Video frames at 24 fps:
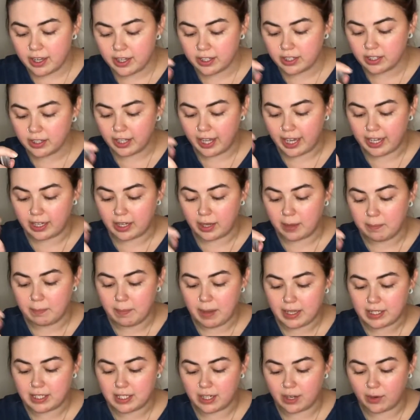like
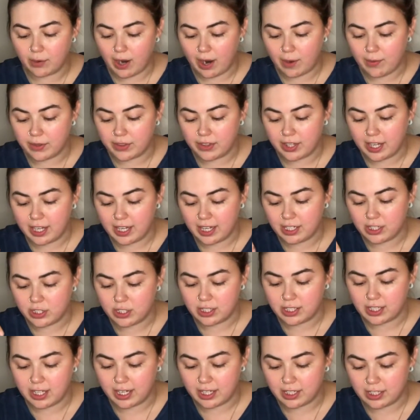messing around with it and
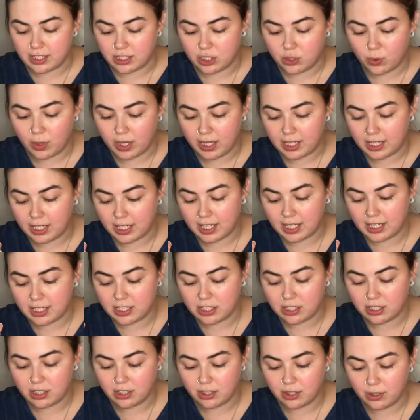just like tweaking it
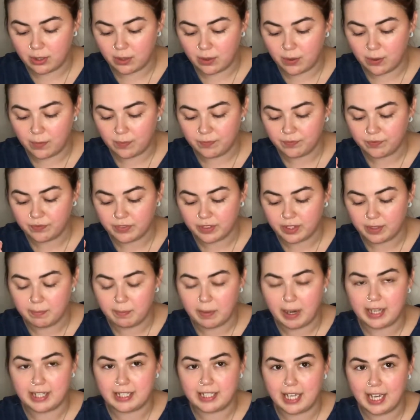to
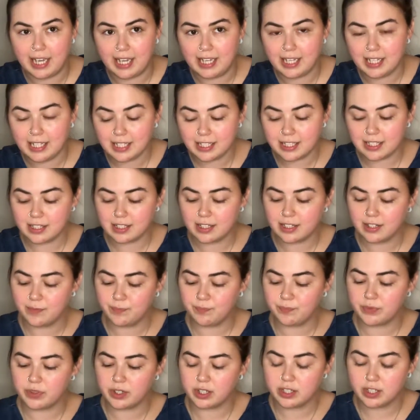my taste.
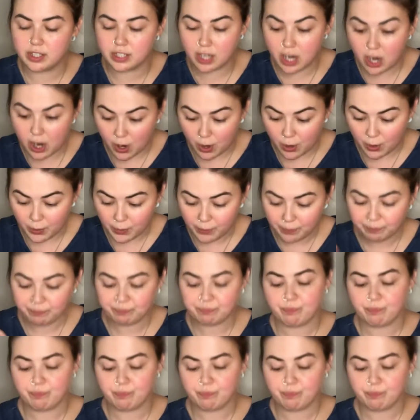So